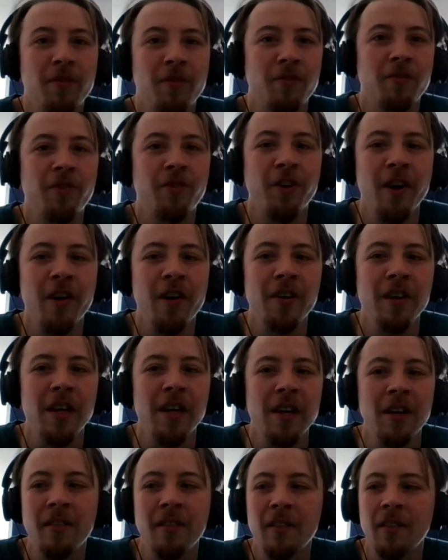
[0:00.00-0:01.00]
For
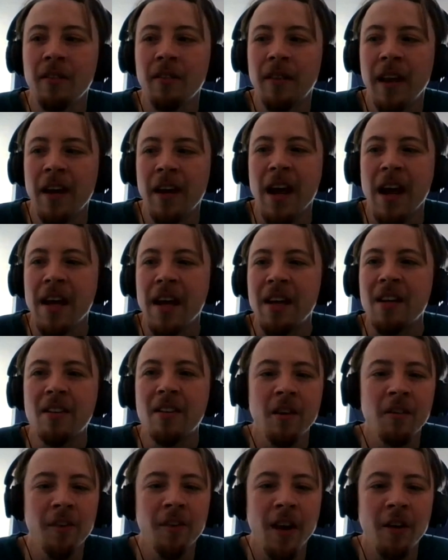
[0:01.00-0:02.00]
every 10
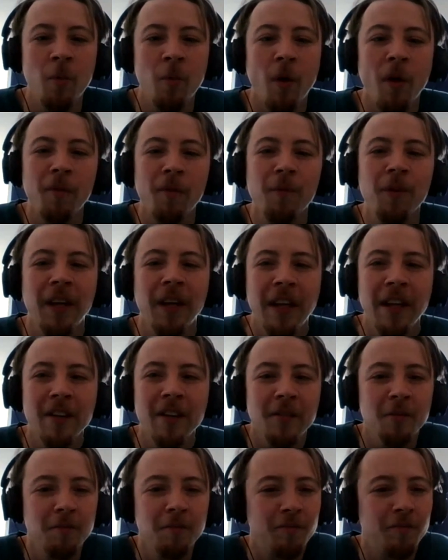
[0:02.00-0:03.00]
ideas you've got, one will get
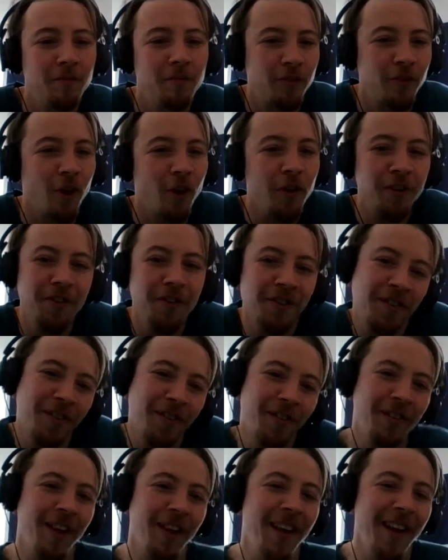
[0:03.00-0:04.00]
done.
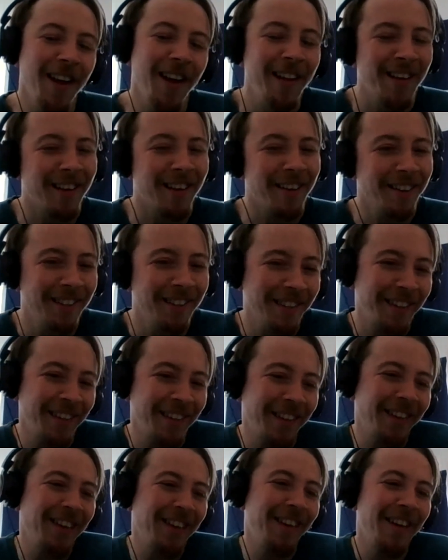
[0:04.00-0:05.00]
you know.
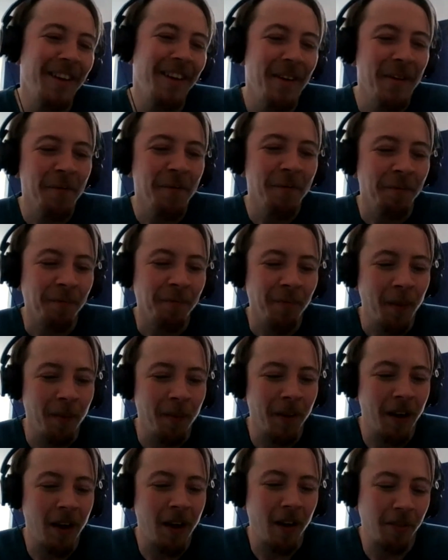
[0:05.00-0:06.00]

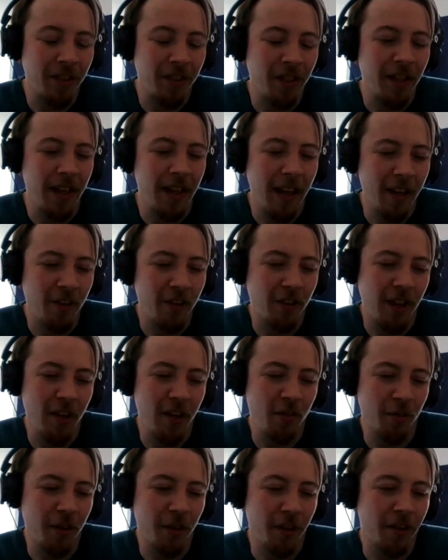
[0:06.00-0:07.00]
But I would say
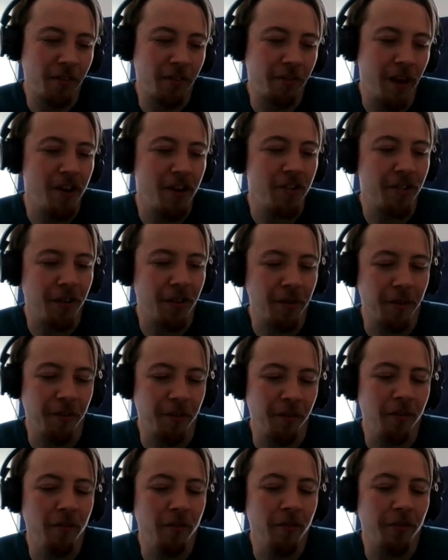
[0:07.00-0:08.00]
he's one of the writers I would
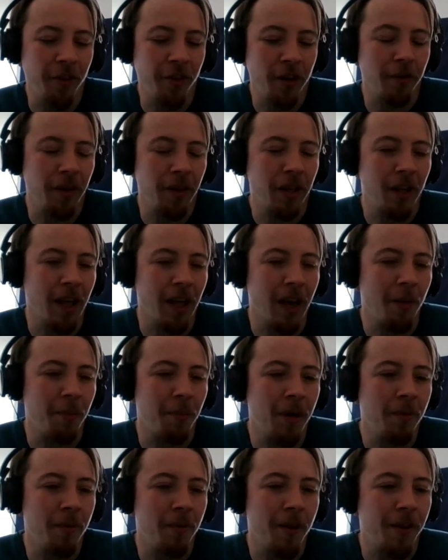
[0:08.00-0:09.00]
frequently
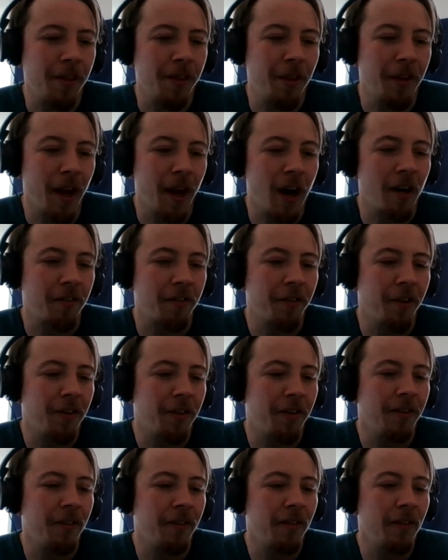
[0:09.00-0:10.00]
collaborate with and have
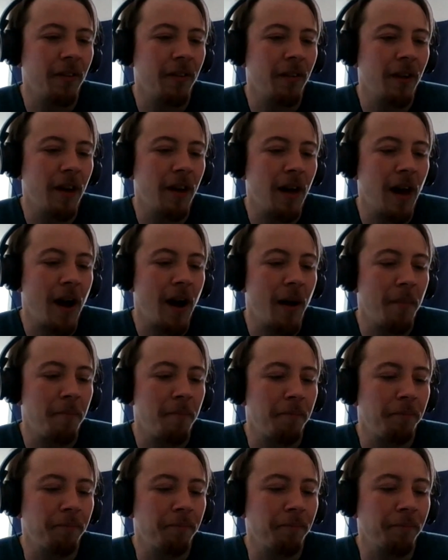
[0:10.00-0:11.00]
done.
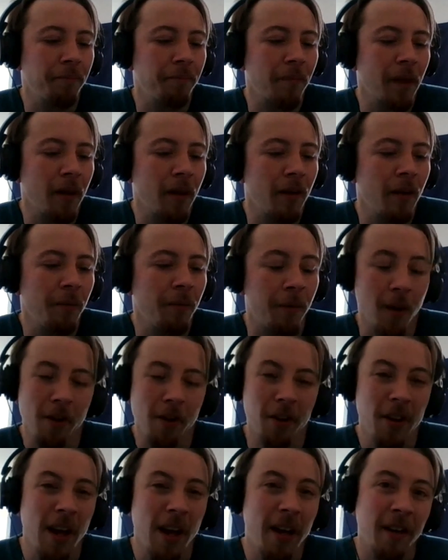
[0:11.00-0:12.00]
Um, but
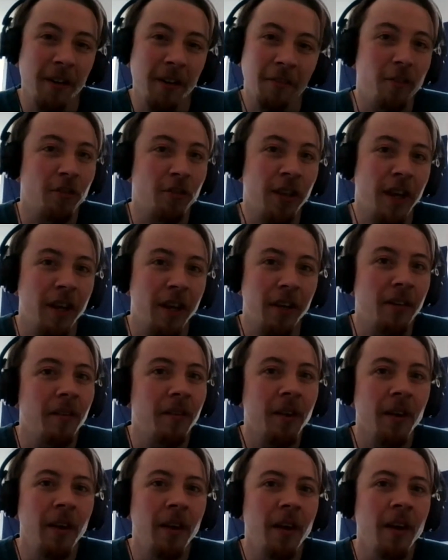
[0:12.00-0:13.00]
other than that, I've just kind of
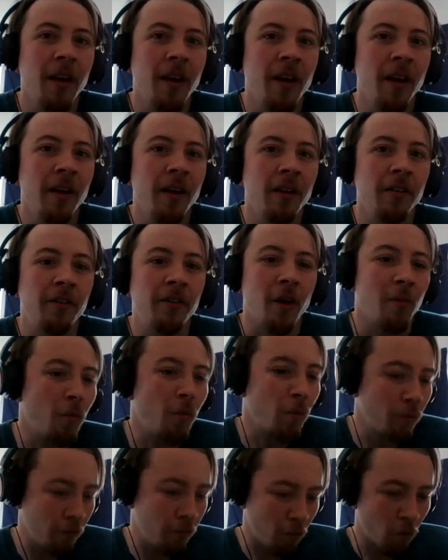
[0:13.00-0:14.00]

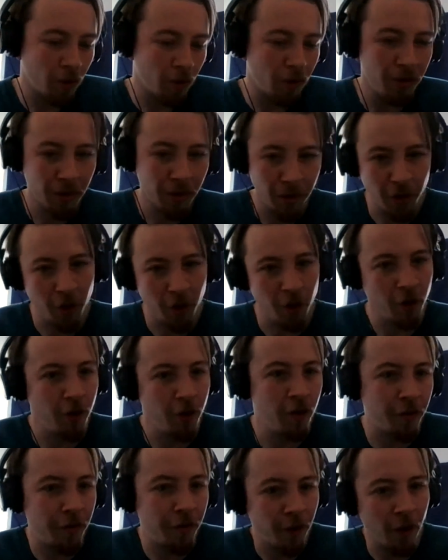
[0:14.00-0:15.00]
done one or
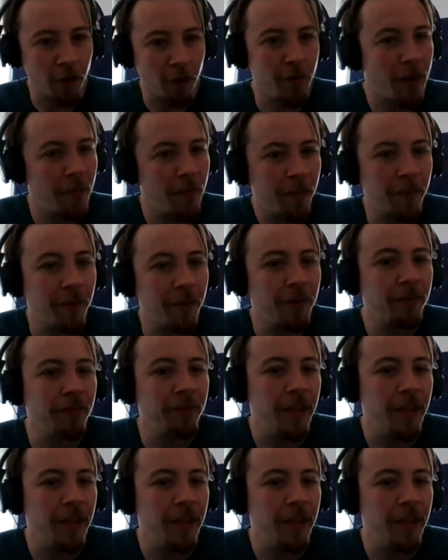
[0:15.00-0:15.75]
two for other people